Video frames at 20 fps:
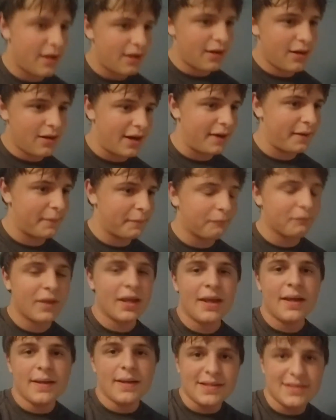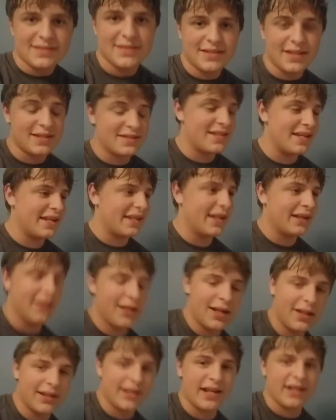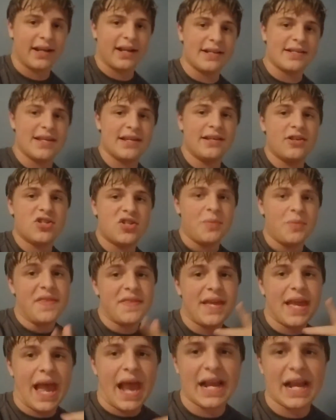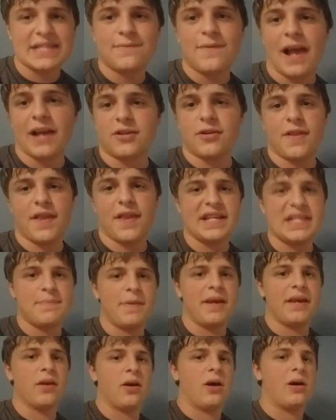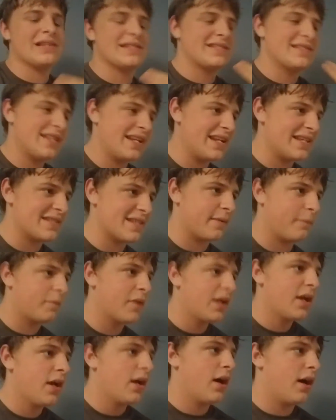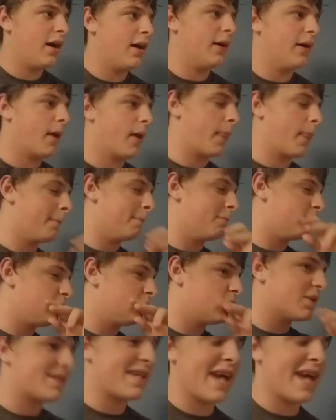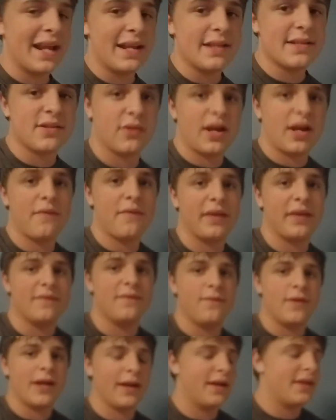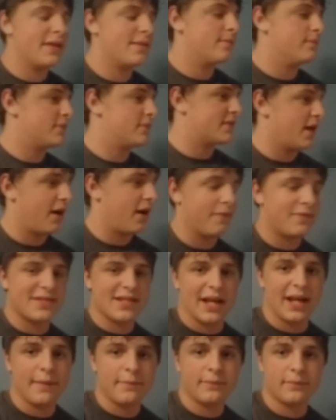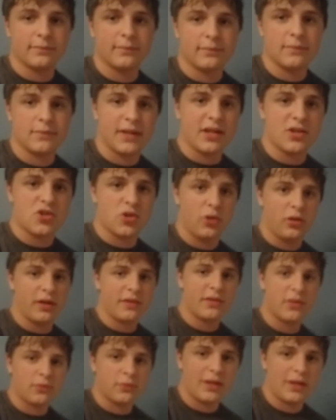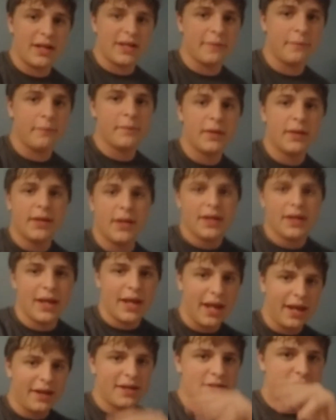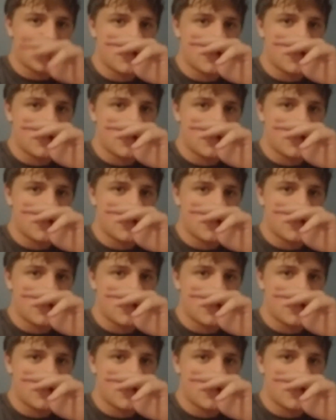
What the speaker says: all right. Ezekiel Elliott continues to be the X factor that he's been all season. Titans are having a very tough time controlling the run, and it's